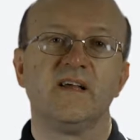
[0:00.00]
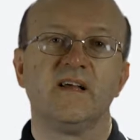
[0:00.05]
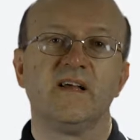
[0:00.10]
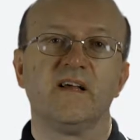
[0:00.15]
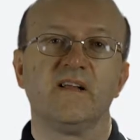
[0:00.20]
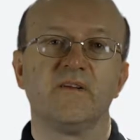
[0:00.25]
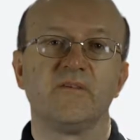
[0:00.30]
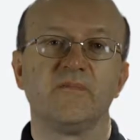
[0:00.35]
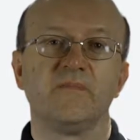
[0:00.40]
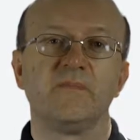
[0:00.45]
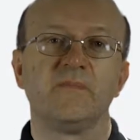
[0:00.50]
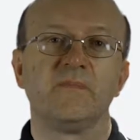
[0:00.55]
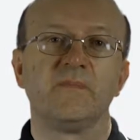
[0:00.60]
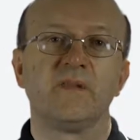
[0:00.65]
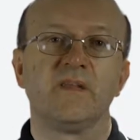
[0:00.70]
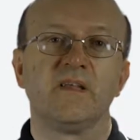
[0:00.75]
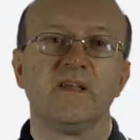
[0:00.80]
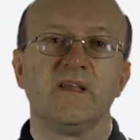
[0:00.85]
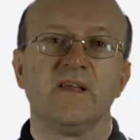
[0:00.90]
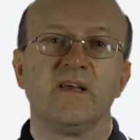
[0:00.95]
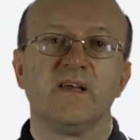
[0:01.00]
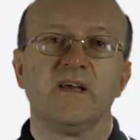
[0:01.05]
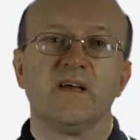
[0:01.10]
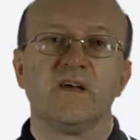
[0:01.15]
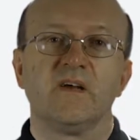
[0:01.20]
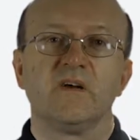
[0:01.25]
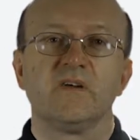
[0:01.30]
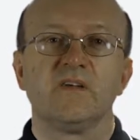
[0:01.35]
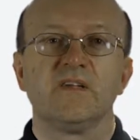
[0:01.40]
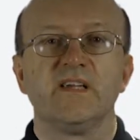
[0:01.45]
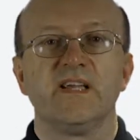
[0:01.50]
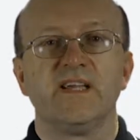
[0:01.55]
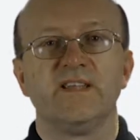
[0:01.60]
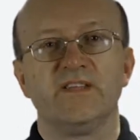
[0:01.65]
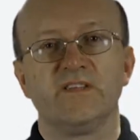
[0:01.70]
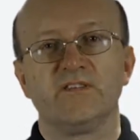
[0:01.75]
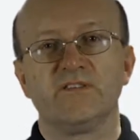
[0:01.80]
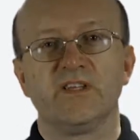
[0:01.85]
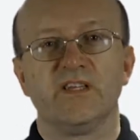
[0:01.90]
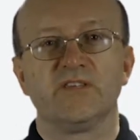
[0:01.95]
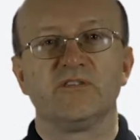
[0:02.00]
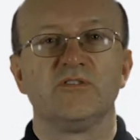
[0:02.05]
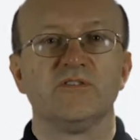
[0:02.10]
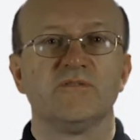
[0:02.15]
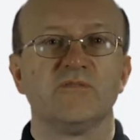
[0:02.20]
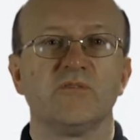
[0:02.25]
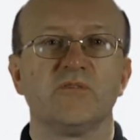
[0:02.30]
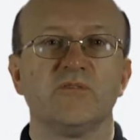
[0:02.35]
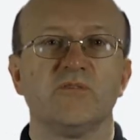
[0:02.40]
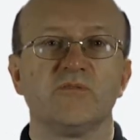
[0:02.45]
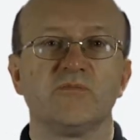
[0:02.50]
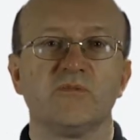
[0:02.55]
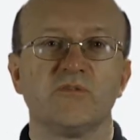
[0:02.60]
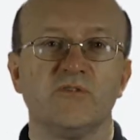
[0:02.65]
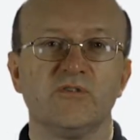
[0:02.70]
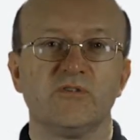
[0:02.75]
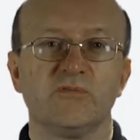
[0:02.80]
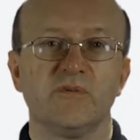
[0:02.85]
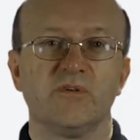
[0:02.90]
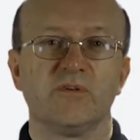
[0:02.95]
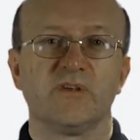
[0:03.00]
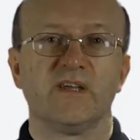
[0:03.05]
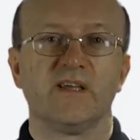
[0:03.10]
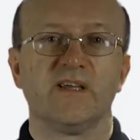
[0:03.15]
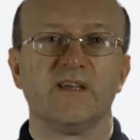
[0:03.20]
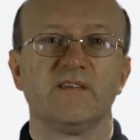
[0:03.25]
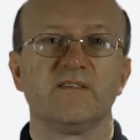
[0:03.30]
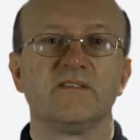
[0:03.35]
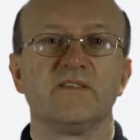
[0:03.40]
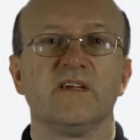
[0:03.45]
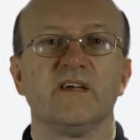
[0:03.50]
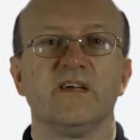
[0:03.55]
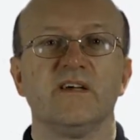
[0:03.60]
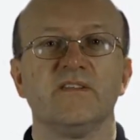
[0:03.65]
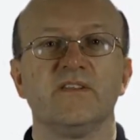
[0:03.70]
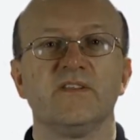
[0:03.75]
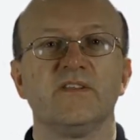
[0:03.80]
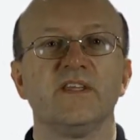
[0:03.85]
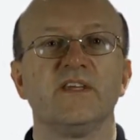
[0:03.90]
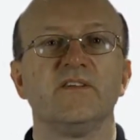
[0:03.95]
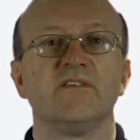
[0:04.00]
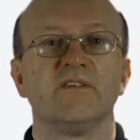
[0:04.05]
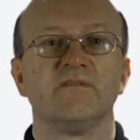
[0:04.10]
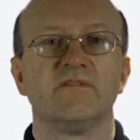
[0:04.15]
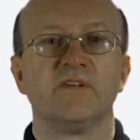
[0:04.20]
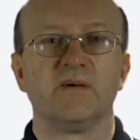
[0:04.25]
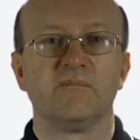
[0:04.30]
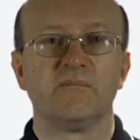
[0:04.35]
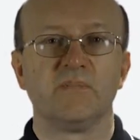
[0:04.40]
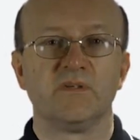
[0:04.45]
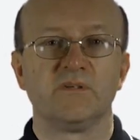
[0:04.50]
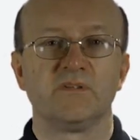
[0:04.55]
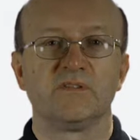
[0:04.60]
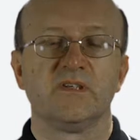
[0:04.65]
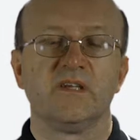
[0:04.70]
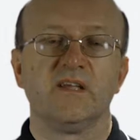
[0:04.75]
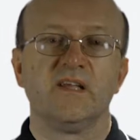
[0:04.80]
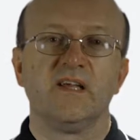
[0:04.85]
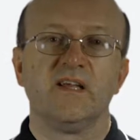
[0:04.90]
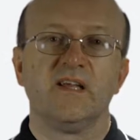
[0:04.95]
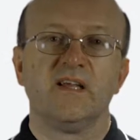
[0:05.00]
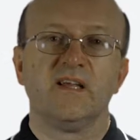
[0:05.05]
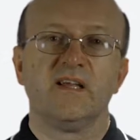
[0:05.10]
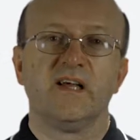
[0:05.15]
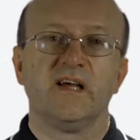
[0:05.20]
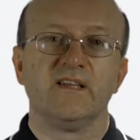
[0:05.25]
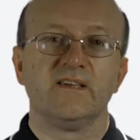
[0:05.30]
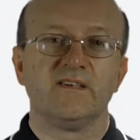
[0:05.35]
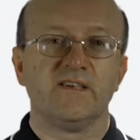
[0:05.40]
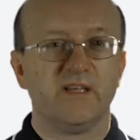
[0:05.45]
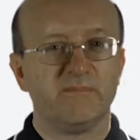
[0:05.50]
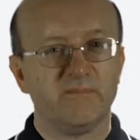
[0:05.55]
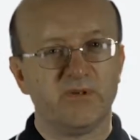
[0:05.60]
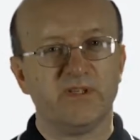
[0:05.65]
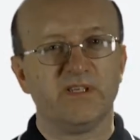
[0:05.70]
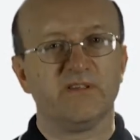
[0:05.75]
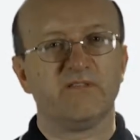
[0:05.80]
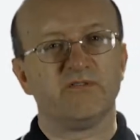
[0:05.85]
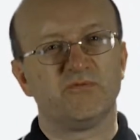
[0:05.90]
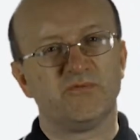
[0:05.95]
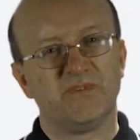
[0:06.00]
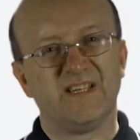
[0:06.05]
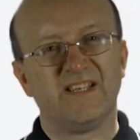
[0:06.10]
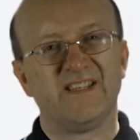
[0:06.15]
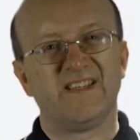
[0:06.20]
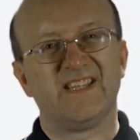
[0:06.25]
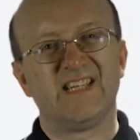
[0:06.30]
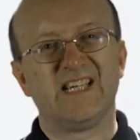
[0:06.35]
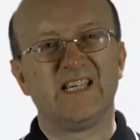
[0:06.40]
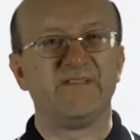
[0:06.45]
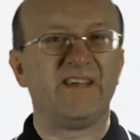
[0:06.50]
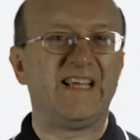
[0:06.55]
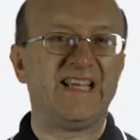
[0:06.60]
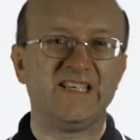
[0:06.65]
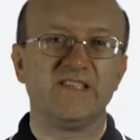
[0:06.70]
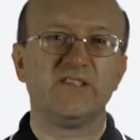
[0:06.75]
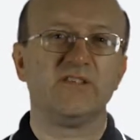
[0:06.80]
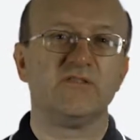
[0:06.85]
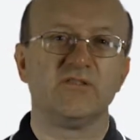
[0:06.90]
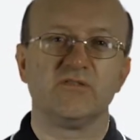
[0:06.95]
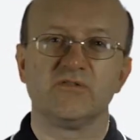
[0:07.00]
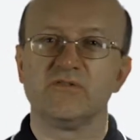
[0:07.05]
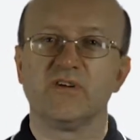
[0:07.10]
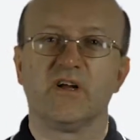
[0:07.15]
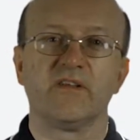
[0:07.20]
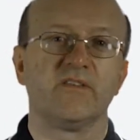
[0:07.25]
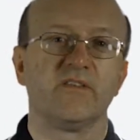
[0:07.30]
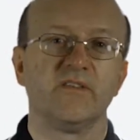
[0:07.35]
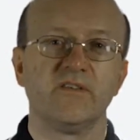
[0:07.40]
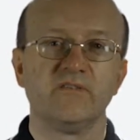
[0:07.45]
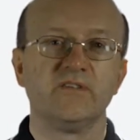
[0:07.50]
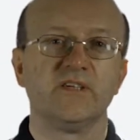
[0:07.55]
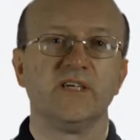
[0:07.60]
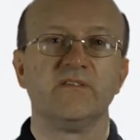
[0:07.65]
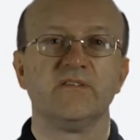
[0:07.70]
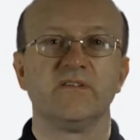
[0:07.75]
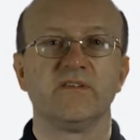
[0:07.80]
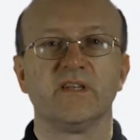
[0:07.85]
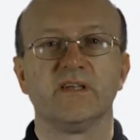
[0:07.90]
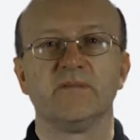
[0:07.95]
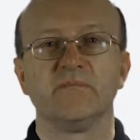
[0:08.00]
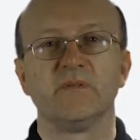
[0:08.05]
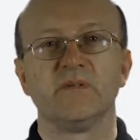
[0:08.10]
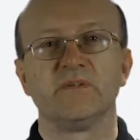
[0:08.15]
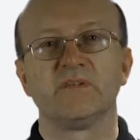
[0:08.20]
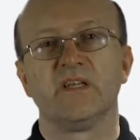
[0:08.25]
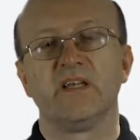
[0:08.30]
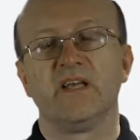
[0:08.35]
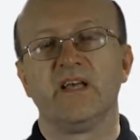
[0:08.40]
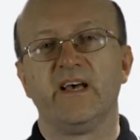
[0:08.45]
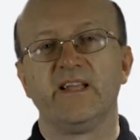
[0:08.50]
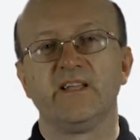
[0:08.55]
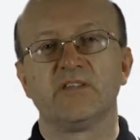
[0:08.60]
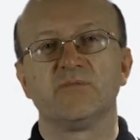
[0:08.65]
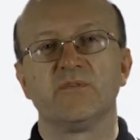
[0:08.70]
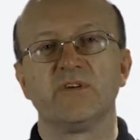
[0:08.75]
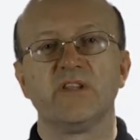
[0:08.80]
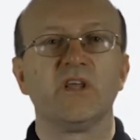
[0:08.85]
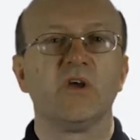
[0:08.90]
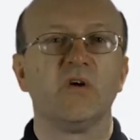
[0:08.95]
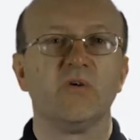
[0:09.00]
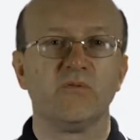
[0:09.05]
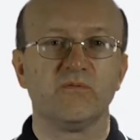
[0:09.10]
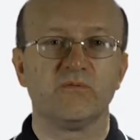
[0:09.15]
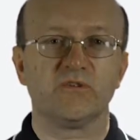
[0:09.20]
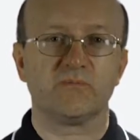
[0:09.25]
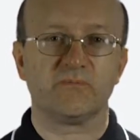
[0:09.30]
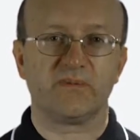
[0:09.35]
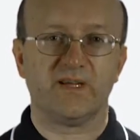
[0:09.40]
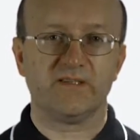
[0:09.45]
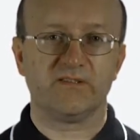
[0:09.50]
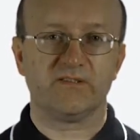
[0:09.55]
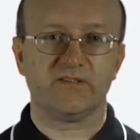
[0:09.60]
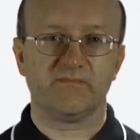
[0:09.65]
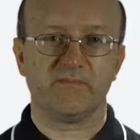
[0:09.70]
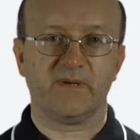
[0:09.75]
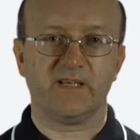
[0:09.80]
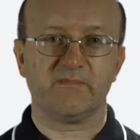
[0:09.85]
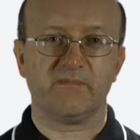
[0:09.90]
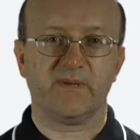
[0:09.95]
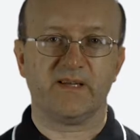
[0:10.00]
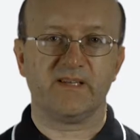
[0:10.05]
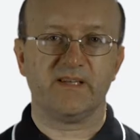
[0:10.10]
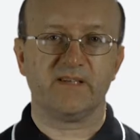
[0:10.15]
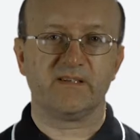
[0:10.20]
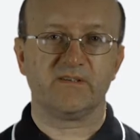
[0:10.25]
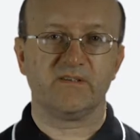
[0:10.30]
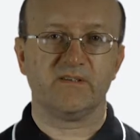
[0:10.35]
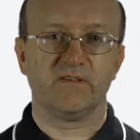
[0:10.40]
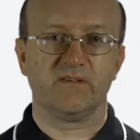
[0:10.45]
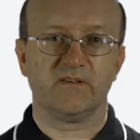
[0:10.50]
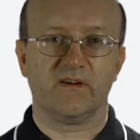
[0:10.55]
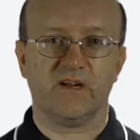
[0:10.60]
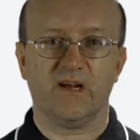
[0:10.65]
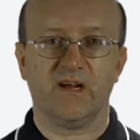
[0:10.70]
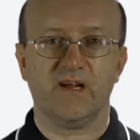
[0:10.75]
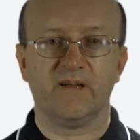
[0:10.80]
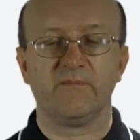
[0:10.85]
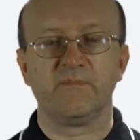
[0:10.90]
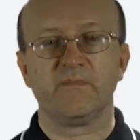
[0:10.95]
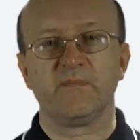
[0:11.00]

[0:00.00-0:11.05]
Hello. In this section of the course we're going to be looking at the theory of numbers. Number theory is really the theory of integers rather than general numbers, and it's one of the oldest branches of mathematics that there are.